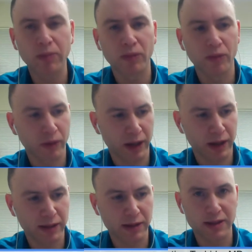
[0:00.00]
with
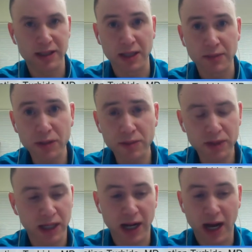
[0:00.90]
symptoms,
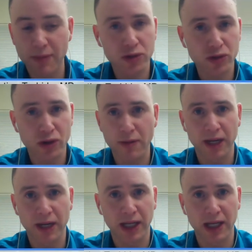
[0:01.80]
and I prescribe
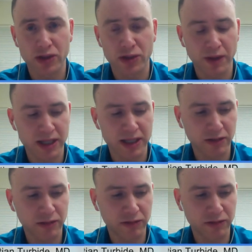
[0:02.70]
medications myself,